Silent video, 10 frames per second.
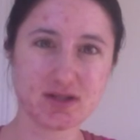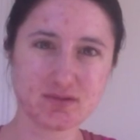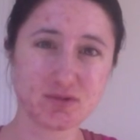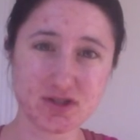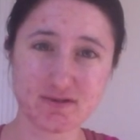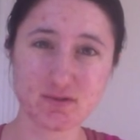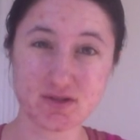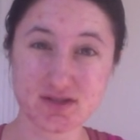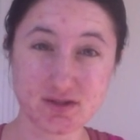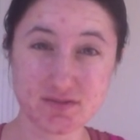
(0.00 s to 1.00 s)
pick whichever
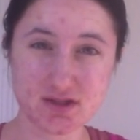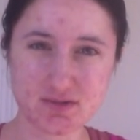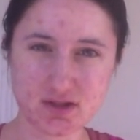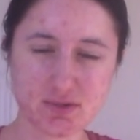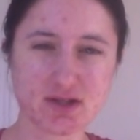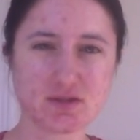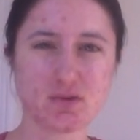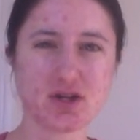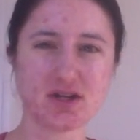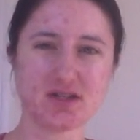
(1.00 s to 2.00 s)
one seems to be the best
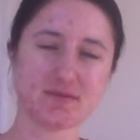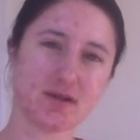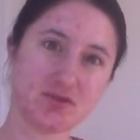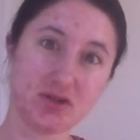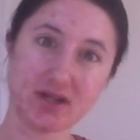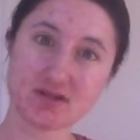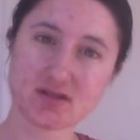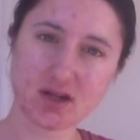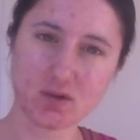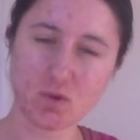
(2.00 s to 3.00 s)
one, and sometimes you can get
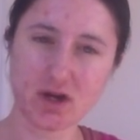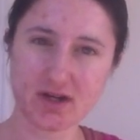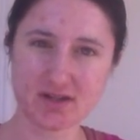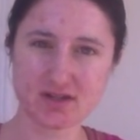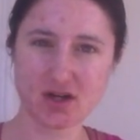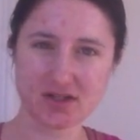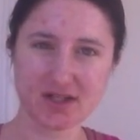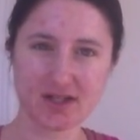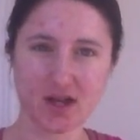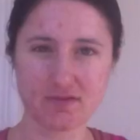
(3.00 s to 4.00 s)
stuck in one and it's hard to
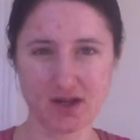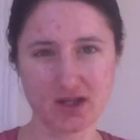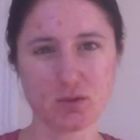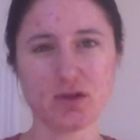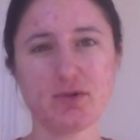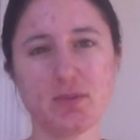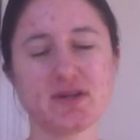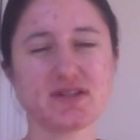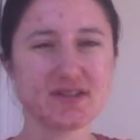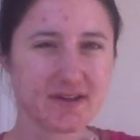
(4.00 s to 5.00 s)
get out of that equilibrium.
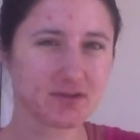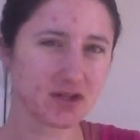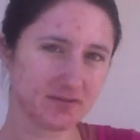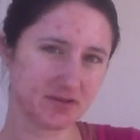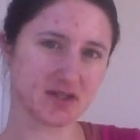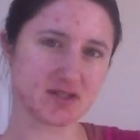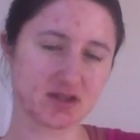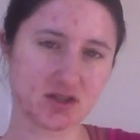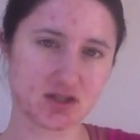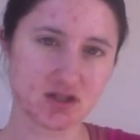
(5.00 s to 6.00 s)
It definitely feels
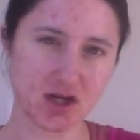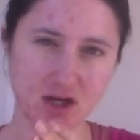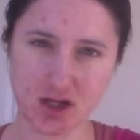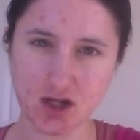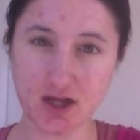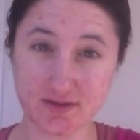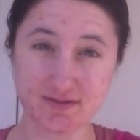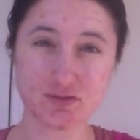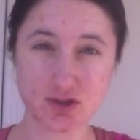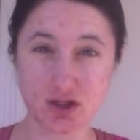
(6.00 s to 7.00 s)
like there's
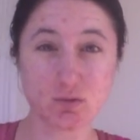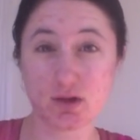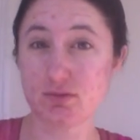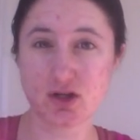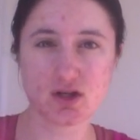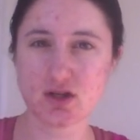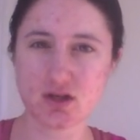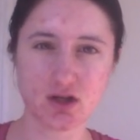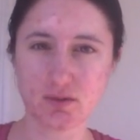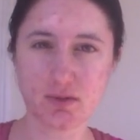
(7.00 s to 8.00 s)
different equilibrium
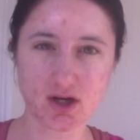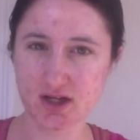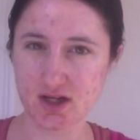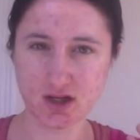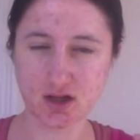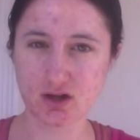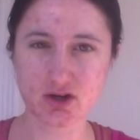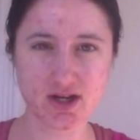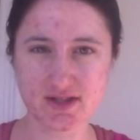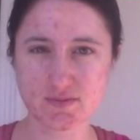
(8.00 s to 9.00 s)
that your body
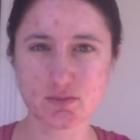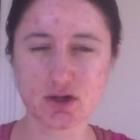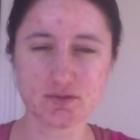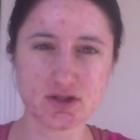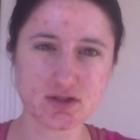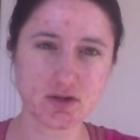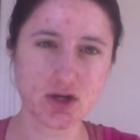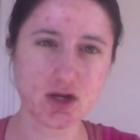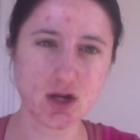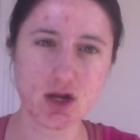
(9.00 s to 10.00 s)
already has programmed into it,